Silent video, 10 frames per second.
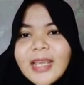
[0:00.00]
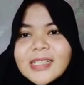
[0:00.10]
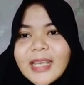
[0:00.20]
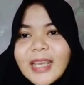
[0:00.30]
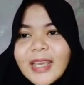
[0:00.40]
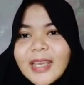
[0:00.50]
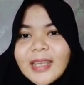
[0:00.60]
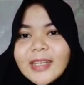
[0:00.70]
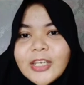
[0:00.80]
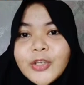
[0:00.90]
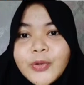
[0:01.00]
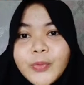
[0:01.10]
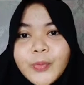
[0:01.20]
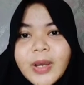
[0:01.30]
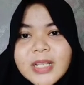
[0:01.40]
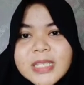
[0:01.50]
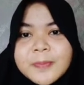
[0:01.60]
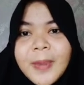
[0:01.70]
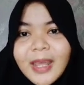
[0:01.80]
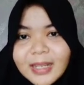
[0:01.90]
a new
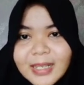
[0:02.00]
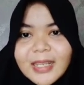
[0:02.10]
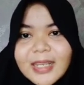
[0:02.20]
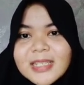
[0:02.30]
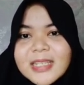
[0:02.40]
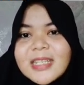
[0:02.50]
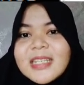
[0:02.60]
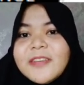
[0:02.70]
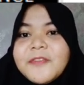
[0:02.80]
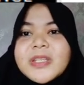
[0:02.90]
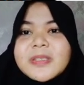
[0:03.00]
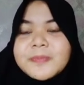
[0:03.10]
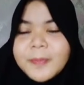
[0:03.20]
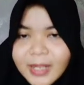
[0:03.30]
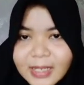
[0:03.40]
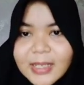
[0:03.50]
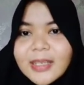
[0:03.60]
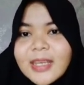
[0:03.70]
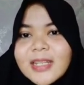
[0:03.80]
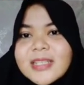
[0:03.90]
spelling. It's a different spelling.
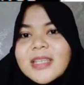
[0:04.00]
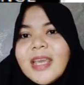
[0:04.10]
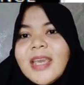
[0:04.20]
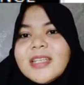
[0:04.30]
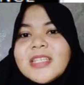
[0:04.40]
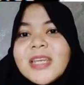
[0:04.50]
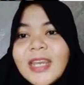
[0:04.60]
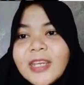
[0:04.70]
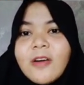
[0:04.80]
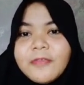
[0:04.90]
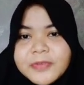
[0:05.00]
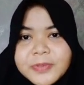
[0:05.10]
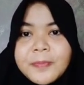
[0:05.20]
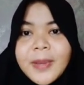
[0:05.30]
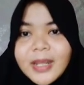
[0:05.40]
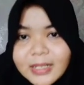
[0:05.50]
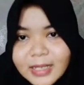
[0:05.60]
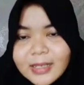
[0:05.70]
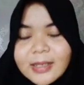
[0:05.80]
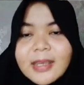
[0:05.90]
It's a chain of
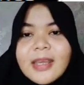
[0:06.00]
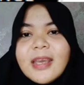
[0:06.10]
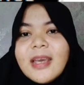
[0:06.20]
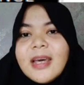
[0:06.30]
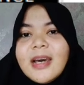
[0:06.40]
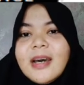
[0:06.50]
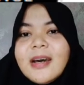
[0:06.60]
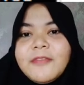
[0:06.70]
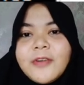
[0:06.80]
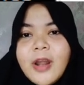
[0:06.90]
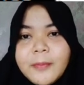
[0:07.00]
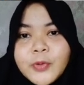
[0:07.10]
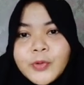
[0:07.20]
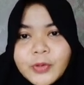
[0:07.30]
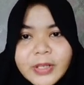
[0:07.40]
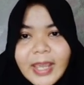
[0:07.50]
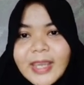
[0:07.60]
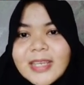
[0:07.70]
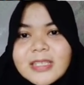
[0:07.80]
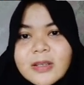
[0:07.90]
spelling. From cool
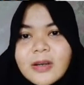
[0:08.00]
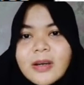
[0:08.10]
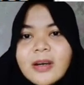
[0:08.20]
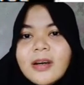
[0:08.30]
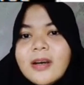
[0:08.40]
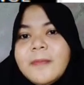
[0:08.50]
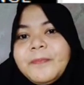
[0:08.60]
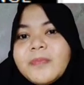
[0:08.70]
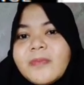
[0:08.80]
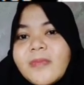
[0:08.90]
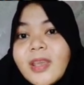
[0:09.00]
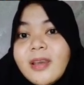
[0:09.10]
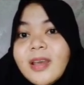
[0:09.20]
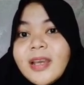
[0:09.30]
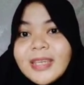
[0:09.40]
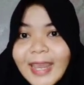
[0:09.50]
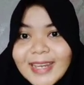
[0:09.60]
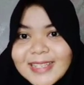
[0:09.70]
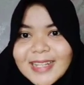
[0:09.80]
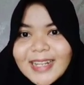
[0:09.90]
case, a
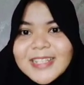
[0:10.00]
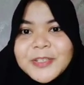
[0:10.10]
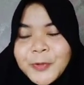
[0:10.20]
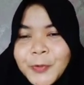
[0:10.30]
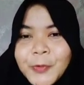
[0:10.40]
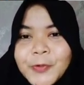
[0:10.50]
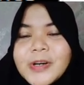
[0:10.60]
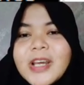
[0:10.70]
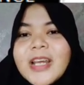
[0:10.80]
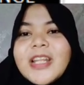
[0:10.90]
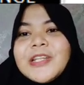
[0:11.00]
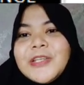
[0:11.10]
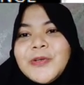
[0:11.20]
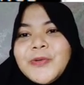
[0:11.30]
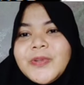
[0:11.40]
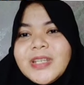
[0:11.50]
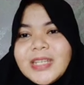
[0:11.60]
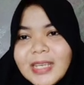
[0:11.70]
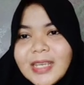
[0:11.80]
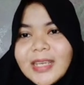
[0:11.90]
case that is cool, to
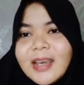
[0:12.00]
the